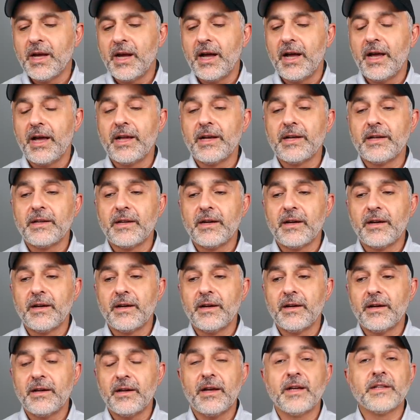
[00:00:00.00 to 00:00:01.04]
And
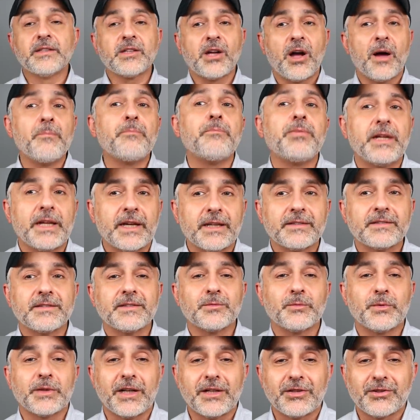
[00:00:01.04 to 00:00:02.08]
uh, it's complex
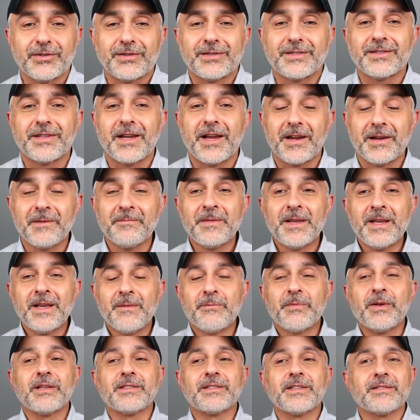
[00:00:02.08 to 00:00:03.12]
is what I should say,
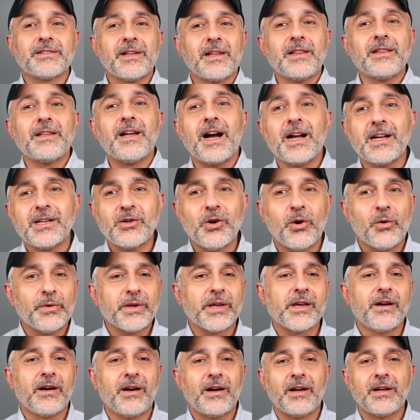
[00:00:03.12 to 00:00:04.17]
because there's a lot
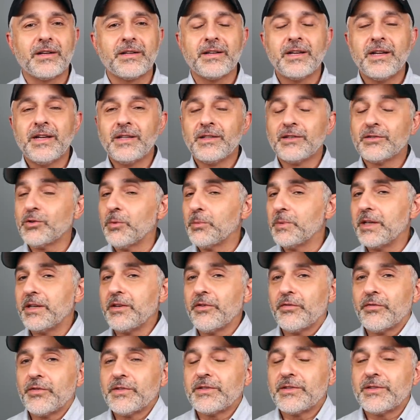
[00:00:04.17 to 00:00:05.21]
going on, so many
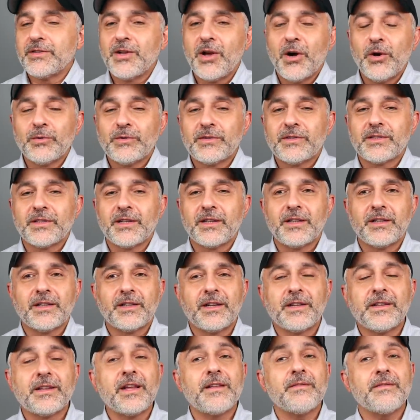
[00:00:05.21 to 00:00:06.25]
different notes. Uh,
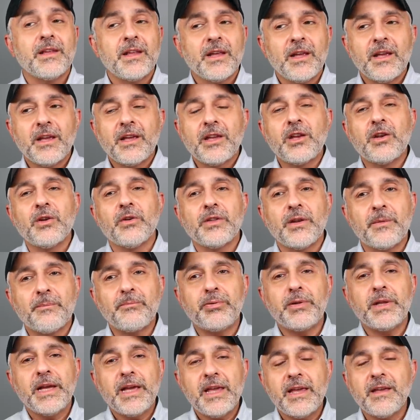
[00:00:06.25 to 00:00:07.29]
and then, you know, they're
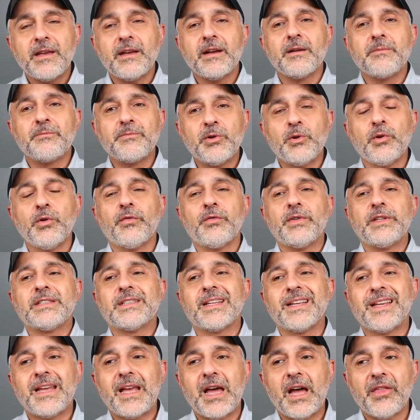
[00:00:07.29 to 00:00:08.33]
playing uh, beautifully
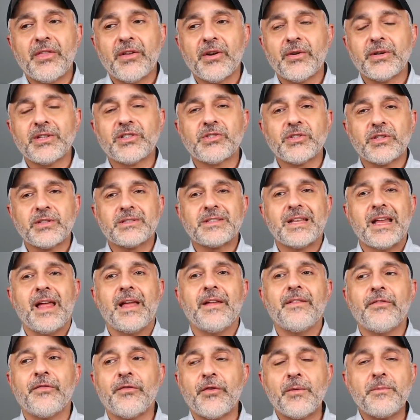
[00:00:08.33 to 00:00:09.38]
together. It's just,
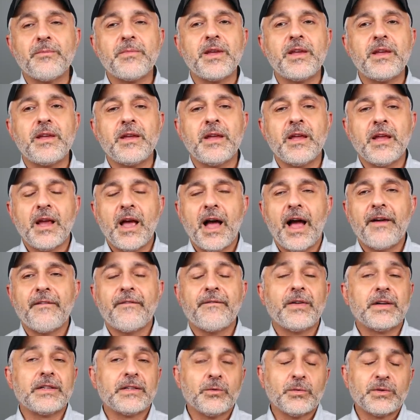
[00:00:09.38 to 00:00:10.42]
for me, I
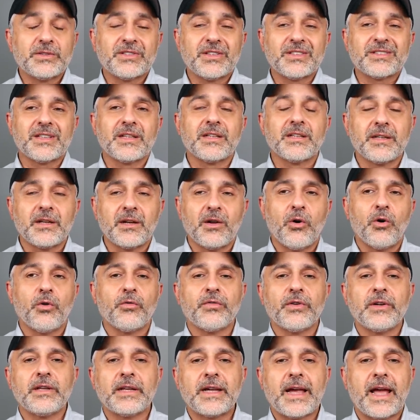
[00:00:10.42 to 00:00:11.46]
felt it was just a little
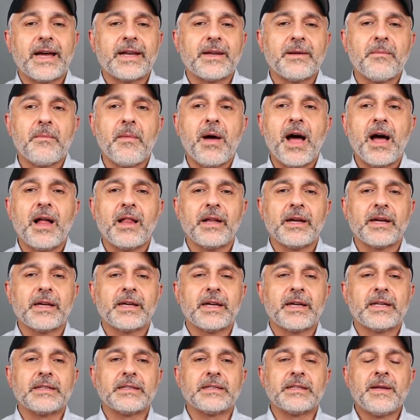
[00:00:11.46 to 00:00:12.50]
overly animalic
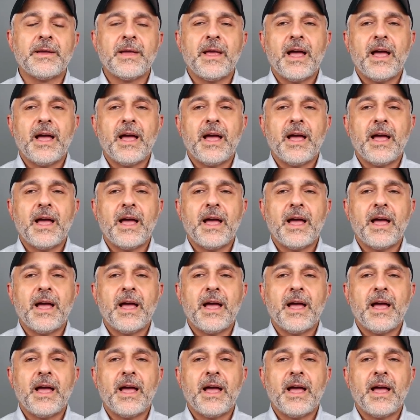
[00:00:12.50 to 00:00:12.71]
and